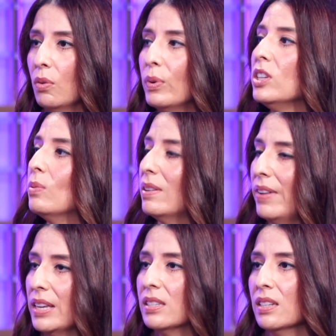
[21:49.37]
when you
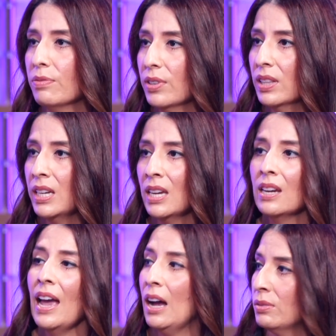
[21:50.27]
invest differently in
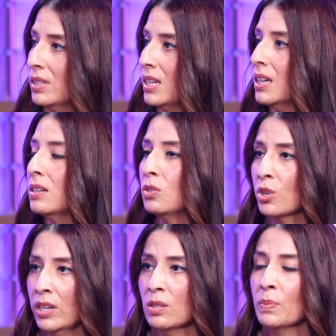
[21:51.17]
housing and in
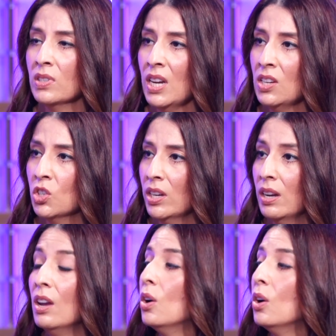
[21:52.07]
transportation.